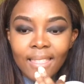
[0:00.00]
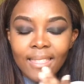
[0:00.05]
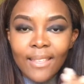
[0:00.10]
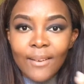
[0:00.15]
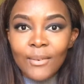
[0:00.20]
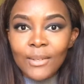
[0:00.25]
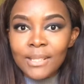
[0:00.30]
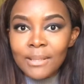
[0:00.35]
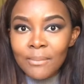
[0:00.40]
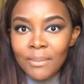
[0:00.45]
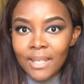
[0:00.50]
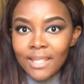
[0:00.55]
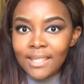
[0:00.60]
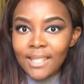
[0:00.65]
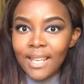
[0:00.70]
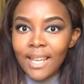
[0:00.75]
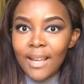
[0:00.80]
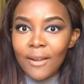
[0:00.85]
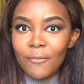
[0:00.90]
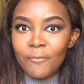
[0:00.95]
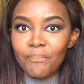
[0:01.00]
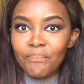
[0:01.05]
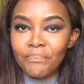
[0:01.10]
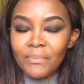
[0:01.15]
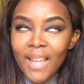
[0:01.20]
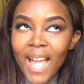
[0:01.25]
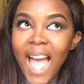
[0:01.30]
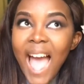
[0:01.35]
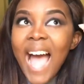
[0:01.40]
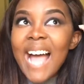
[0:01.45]
That was amazing.
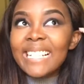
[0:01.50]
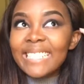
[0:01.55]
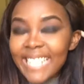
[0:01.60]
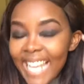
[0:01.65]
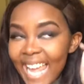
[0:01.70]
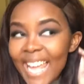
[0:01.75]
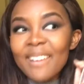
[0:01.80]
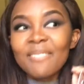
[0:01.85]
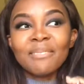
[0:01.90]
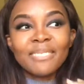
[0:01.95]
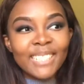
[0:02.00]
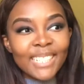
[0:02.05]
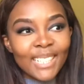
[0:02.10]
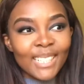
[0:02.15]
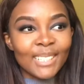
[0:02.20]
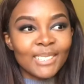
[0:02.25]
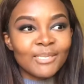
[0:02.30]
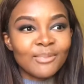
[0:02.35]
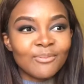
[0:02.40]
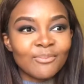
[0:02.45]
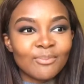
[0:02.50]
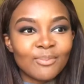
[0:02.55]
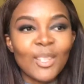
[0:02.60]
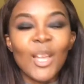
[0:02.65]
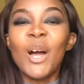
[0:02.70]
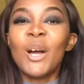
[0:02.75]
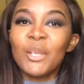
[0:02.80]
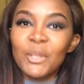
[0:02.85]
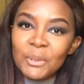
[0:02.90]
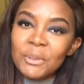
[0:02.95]
Damn, girl,
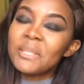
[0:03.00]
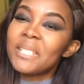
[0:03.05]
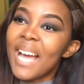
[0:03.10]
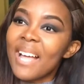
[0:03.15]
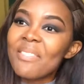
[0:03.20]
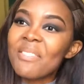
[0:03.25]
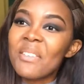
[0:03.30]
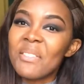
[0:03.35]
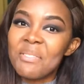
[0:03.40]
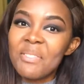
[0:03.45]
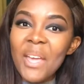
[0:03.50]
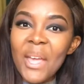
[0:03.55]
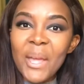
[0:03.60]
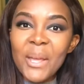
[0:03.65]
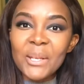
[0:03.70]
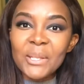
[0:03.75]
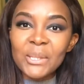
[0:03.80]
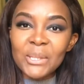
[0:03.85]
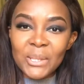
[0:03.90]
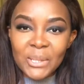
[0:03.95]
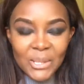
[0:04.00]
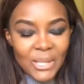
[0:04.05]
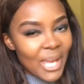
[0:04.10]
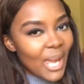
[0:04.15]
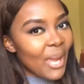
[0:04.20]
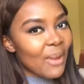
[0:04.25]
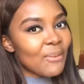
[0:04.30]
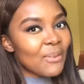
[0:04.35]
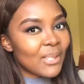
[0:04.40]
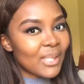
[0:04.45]
you done the things. You
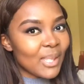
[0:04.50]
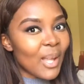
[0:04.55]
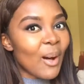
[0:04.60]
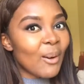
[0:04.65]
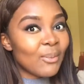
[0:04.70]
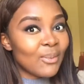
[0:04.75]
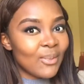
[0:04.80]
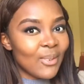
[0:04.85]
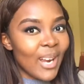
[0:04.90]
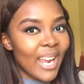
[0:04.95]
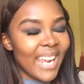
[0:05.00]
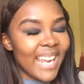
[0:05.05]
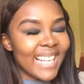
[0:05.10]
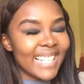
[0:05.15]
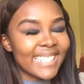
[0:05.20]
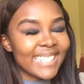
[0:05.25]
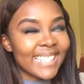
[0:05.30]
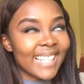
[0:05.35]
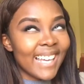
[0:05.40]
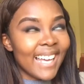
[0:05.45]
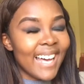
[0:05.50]
gave yourself wings.